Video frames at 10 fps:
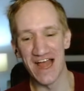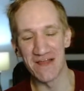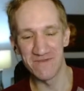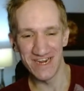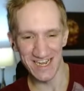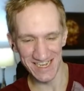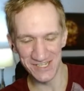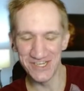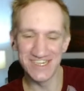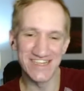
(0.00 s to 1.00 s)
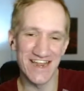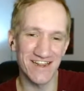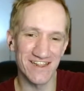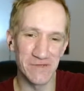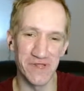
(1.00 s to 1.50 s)
I mean, I guess you could
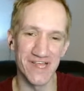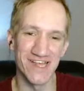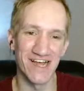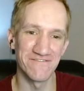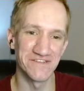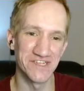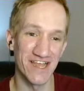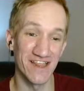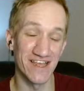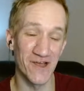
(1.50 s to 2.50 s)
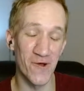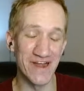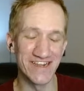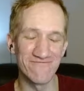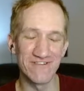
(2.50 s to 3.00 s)
technically play that off saying like, oh,
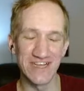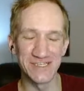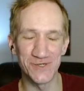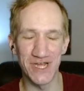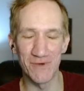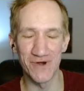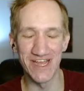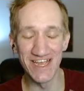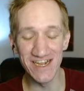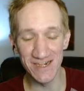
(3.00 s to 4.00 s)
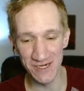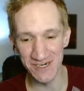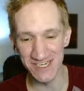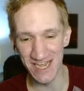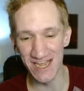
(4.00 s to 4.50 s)
I didn't realize you were talking about Hitler
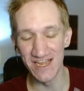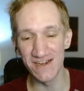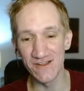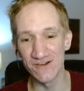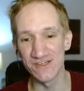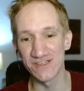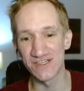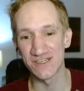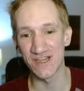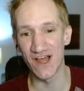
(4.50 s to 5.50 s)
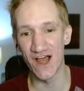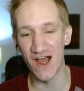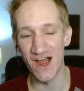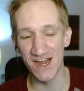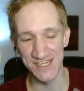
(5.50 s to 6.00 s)
because Hitler is
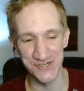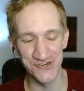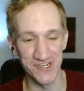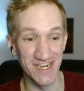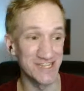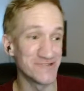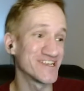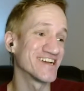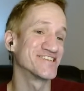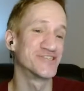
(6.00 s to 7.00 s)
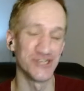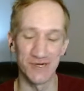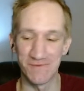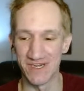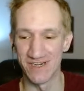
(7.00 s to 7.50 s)
Austrian and you said
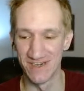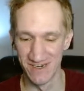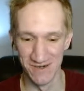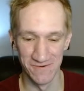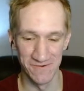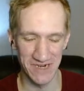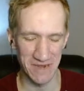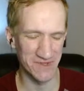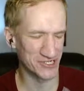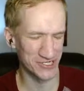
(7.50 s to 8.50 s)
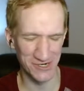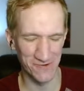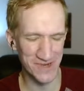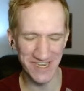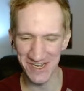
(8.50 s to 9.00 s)
German. I mean, sure,
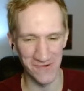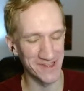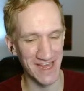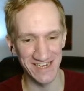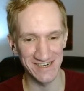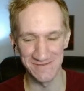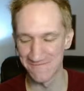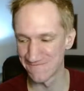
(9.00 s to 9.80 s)
we can go with that.